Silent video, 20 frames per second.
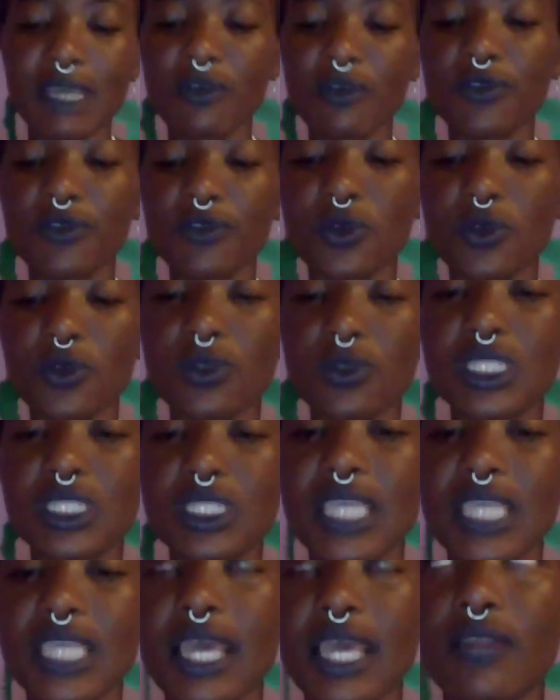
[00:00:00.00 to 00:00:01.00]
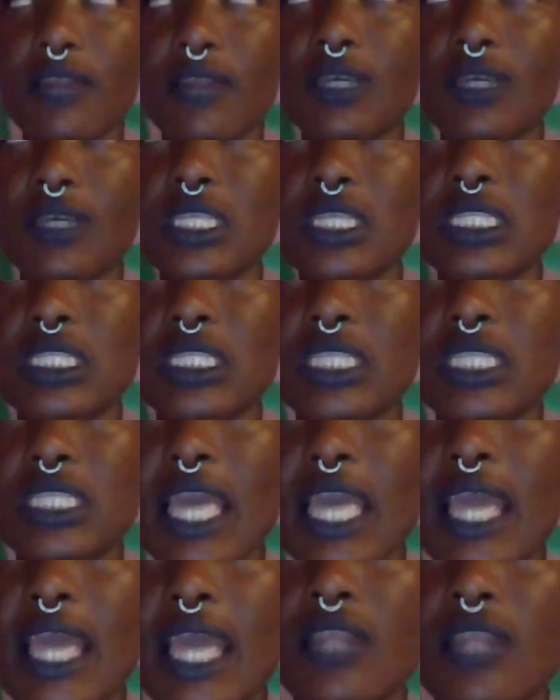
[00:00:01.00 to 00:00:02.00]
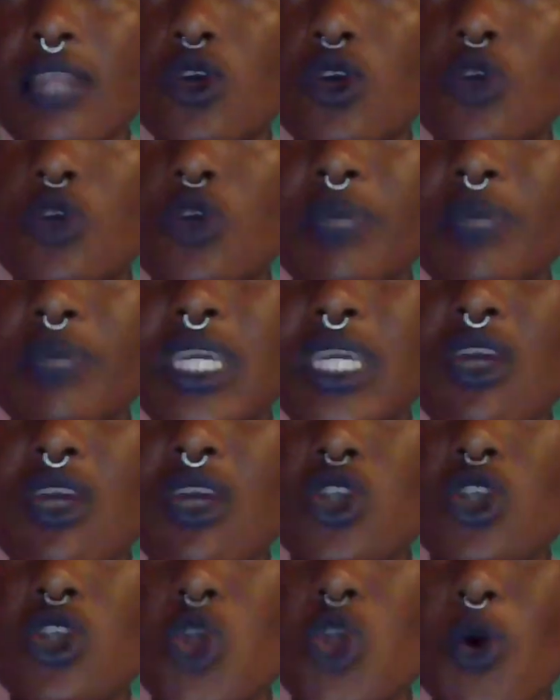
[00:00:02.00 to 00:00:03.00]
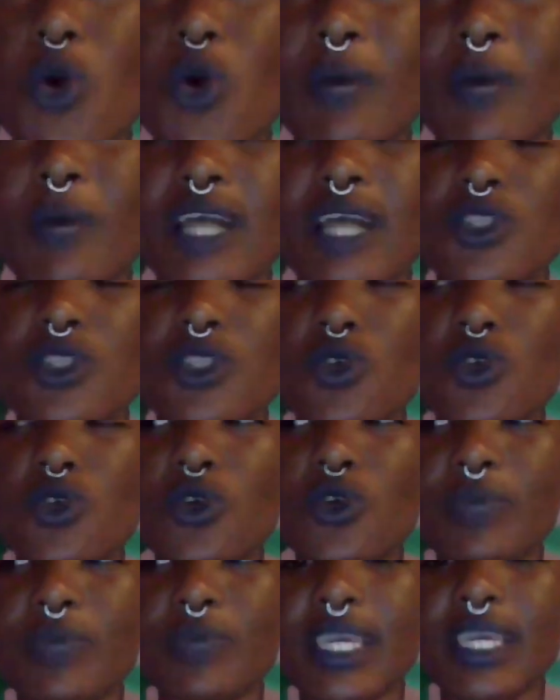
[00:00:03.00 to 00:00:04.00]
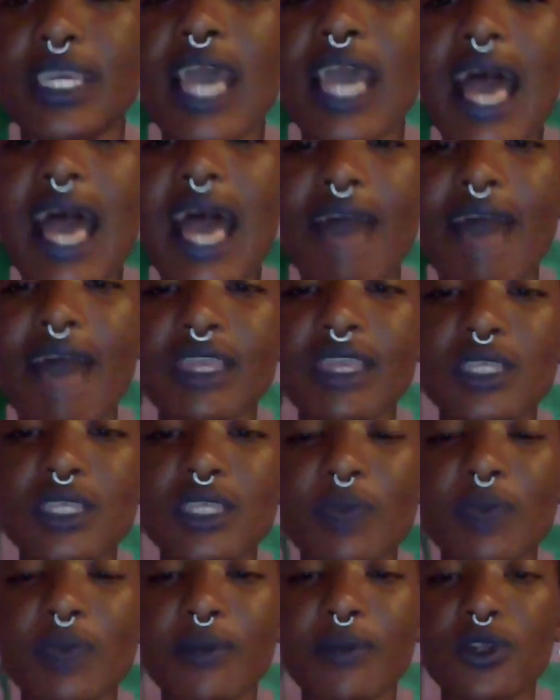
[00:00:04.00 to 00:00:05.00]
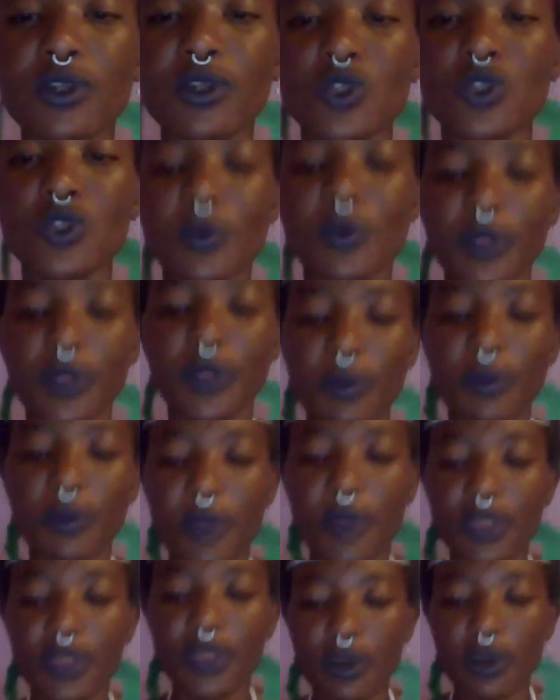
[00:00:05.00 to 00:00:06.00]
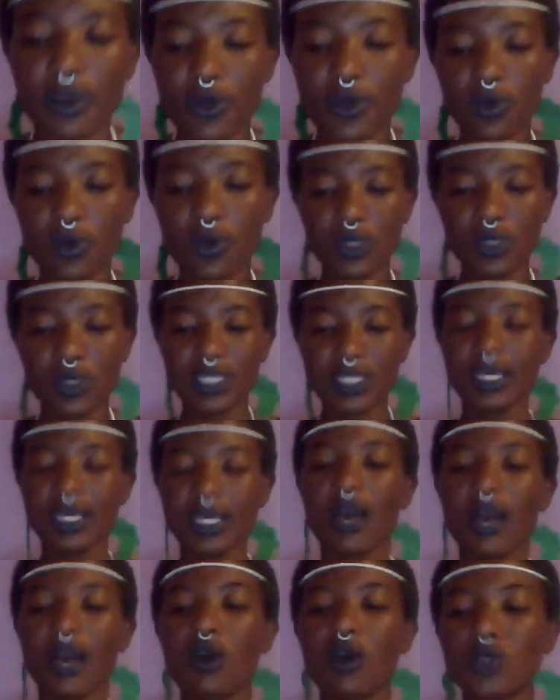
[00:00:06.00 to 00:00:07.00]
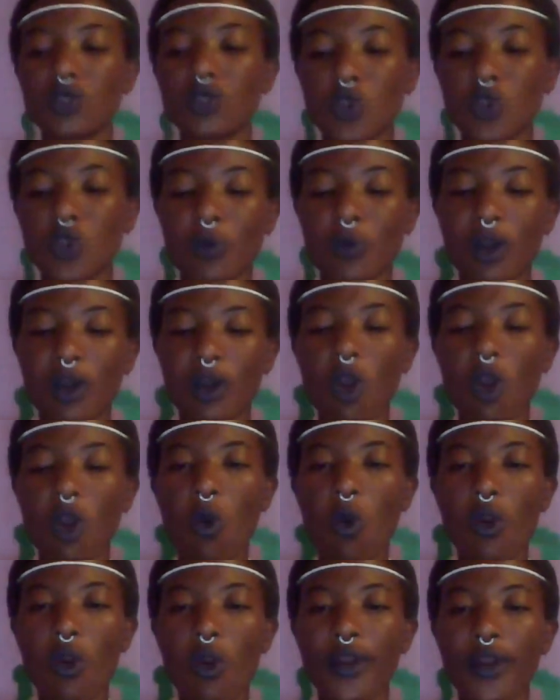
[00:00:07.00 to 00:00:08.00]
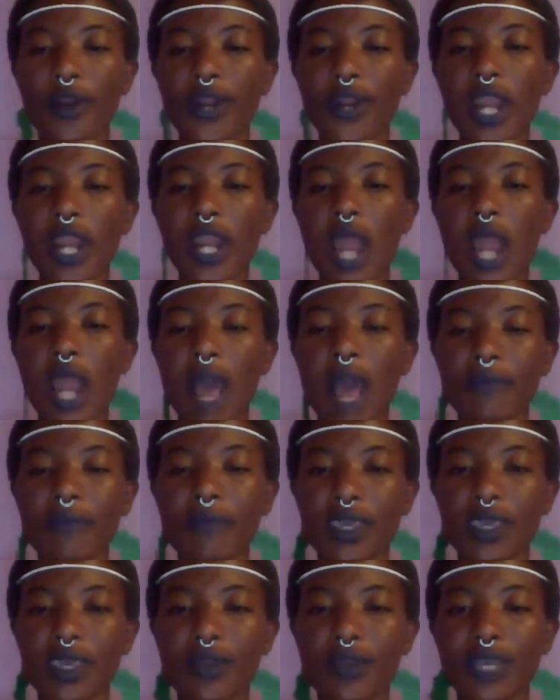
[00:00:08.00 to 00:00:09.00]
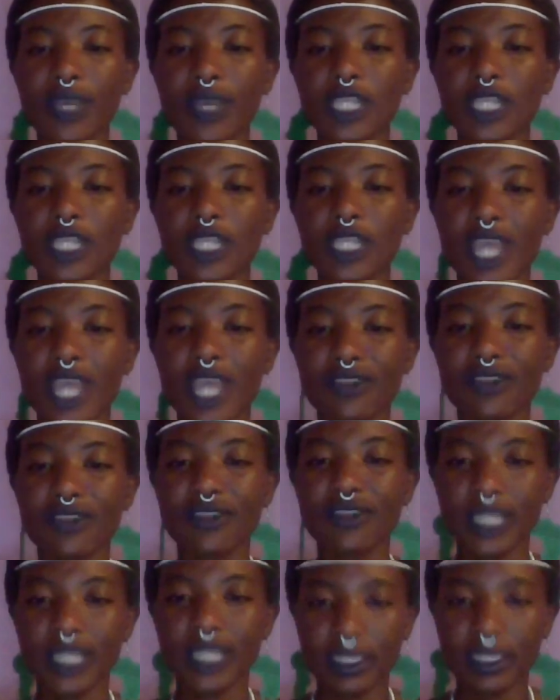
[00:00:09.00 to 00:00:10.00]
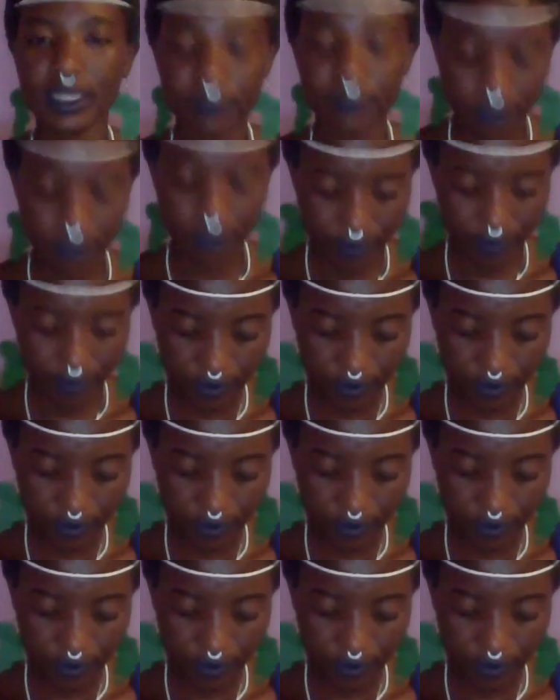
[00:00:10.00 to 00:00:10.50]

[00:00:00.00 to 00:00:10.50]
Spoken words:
Some of you 10, okay, so 10 could be October. So you could be having this baby in October, the birthday of yours, October, or I'm hearing January.